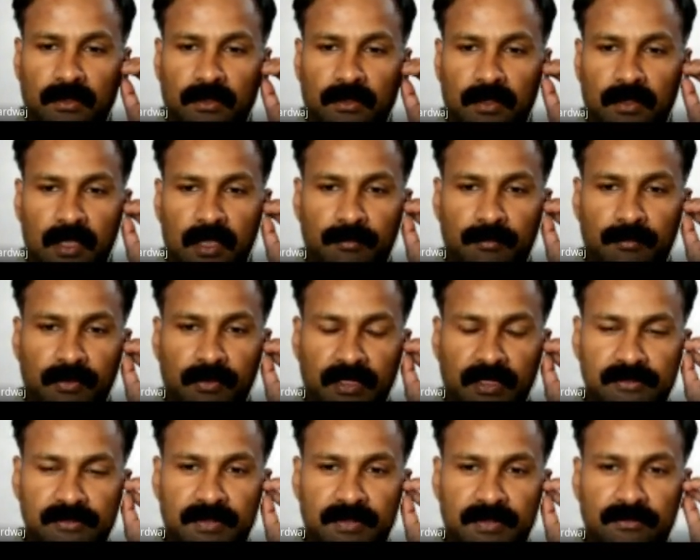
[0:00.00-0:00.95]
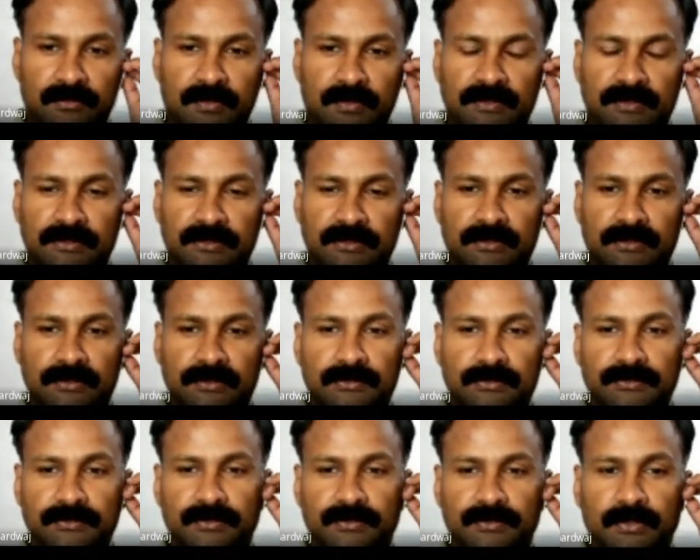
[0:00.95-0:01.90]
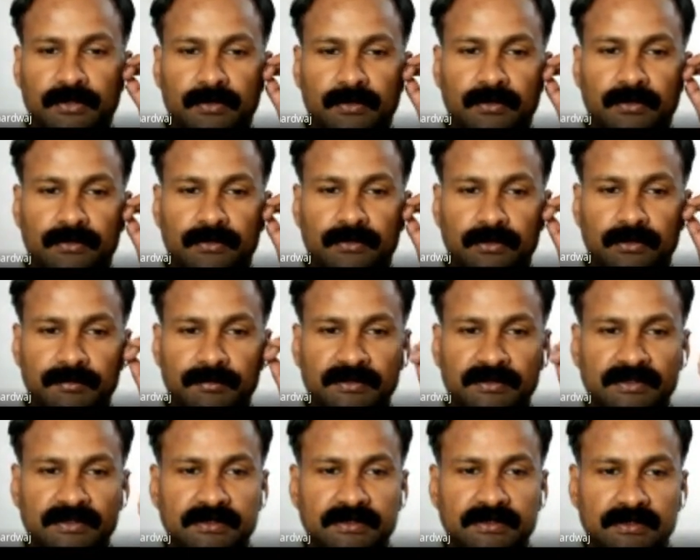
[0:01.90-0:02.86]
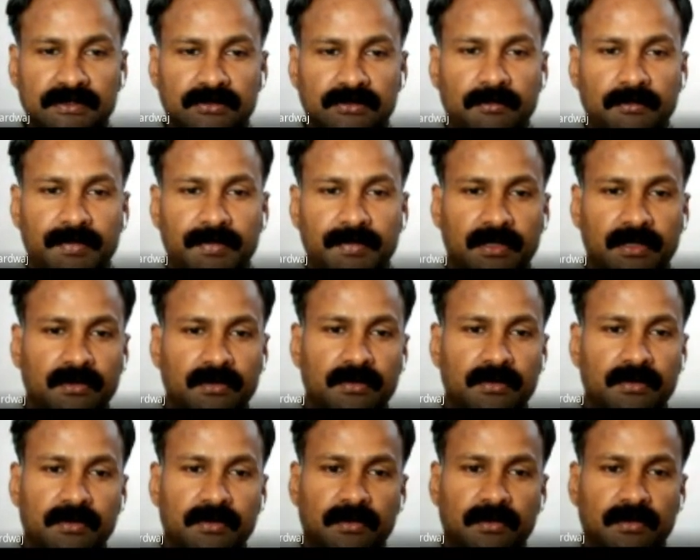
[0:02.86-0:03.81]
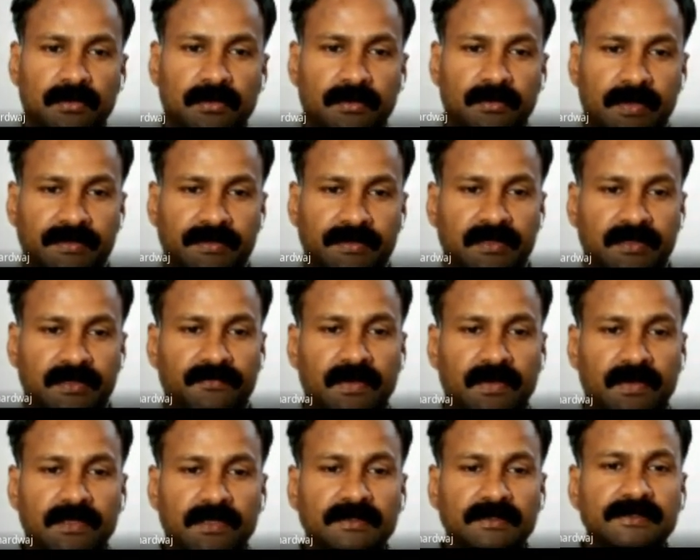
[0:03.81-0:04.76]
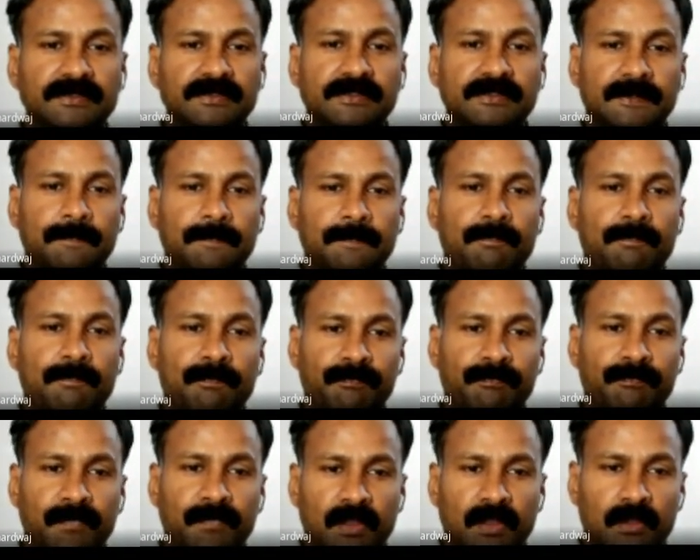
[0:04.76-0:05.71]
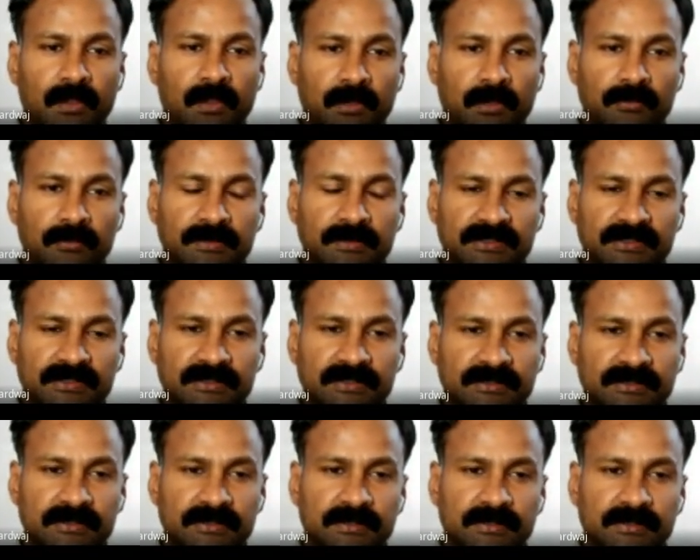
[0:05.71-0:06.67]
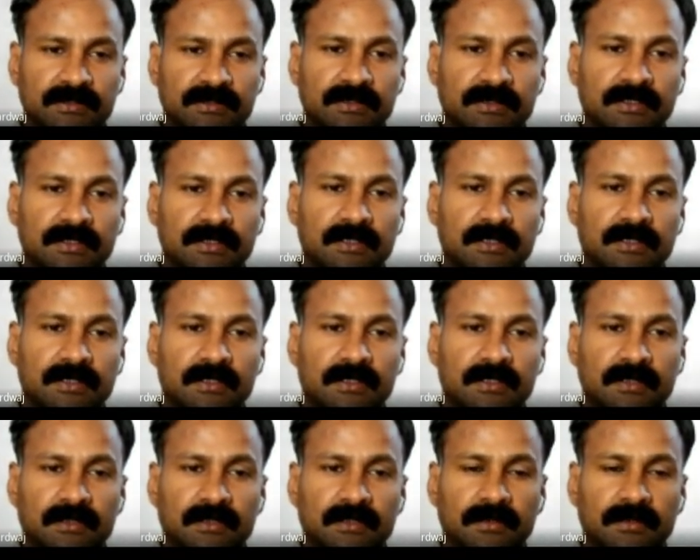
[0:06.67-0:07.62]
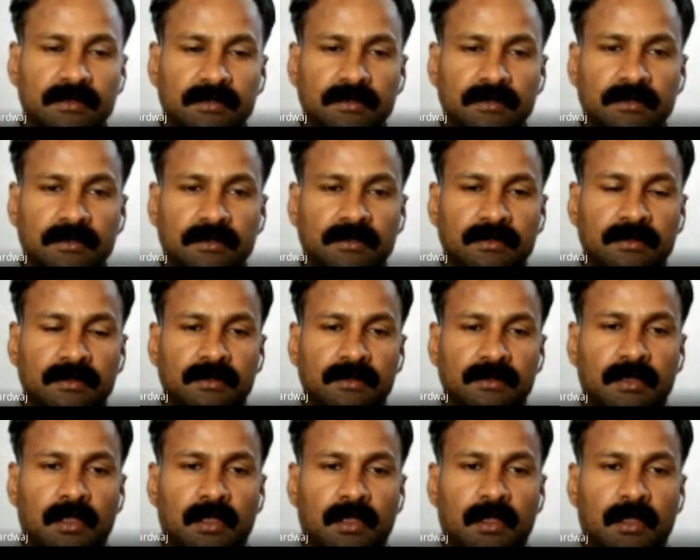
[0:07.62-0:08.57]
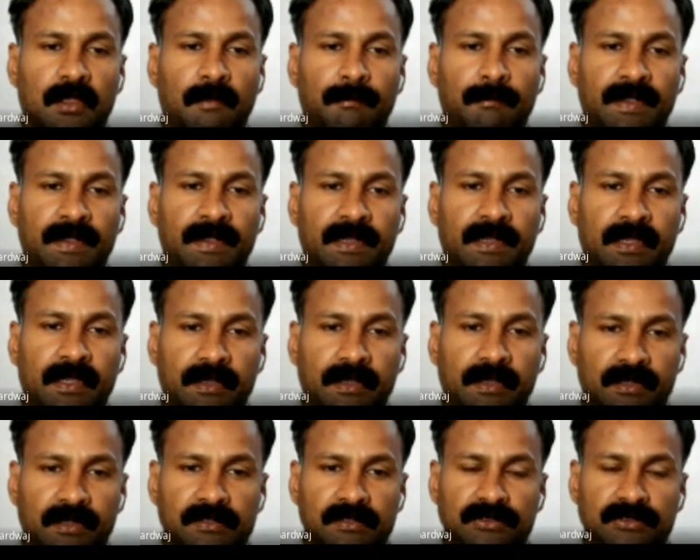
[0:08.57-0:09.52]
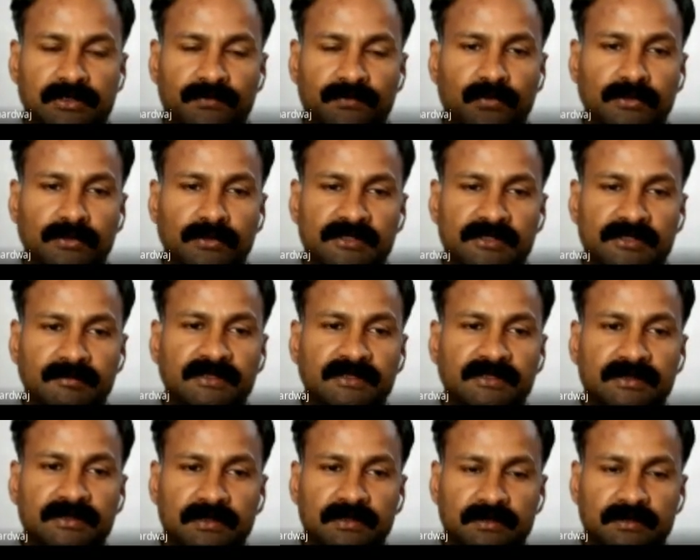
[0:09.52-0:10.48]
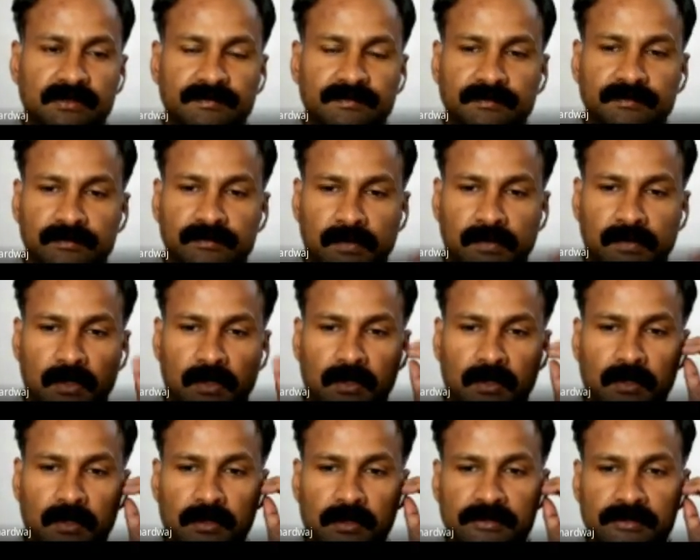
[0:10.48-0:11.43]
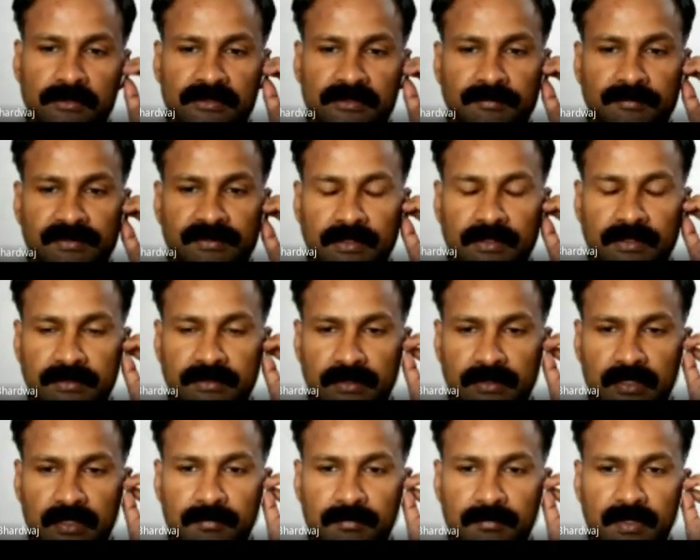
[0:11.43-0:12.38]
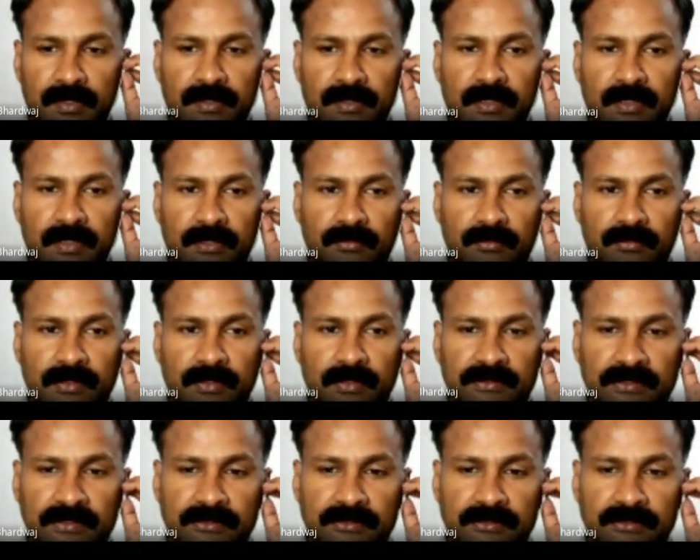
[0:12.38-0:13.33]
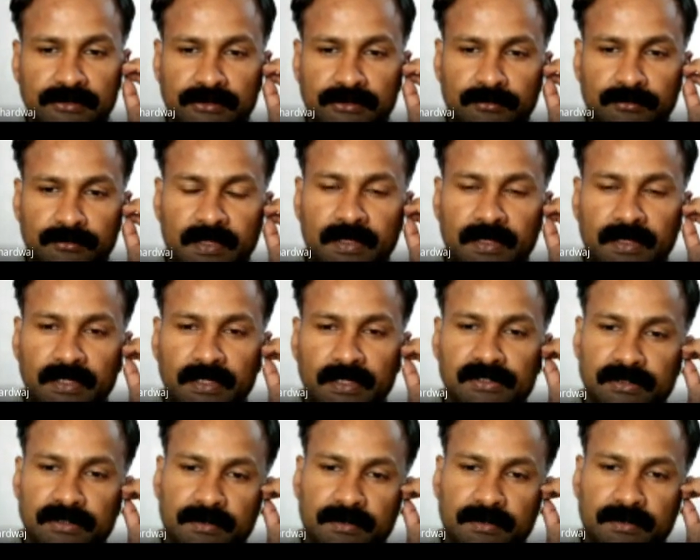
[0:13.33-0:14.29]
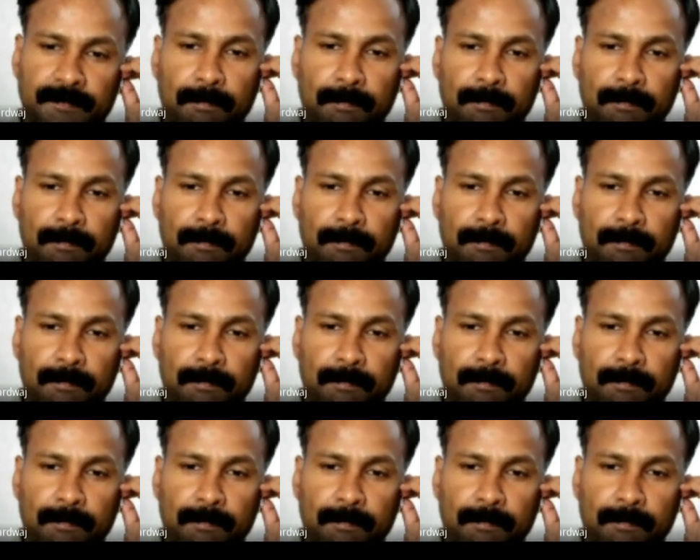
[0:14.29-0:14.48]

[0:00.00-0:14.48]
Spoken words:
I'm Mukesh Bhardwaj. Today going to represent a topic rectifiers, which is in the BTech Agriculture fourth semester, subject applied electronics and instrumentation.